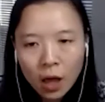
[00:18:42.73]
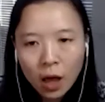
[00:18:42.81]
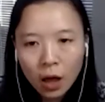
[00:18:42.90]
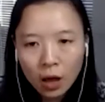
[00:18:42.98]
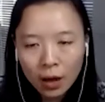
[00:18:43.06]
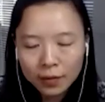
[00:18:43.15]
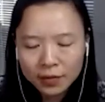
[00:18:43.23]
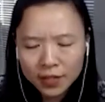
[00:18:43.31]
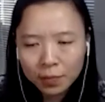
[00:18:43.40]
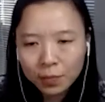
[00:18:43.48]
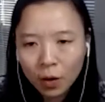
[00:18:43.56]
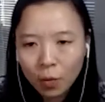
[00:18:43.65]
Uh, and
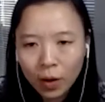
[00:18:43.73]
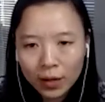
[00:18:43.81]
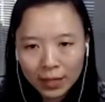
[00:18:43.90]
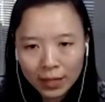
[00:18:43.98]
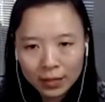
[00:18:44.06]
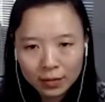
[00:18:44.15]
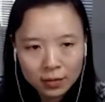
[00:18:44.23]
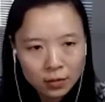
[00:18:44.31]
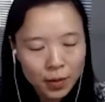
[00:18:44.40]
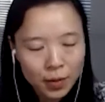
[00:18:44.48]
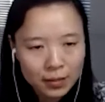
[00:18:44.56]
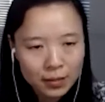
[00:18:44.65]
simple one is
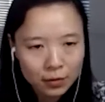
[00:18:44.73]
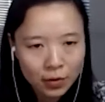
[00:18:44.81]
basically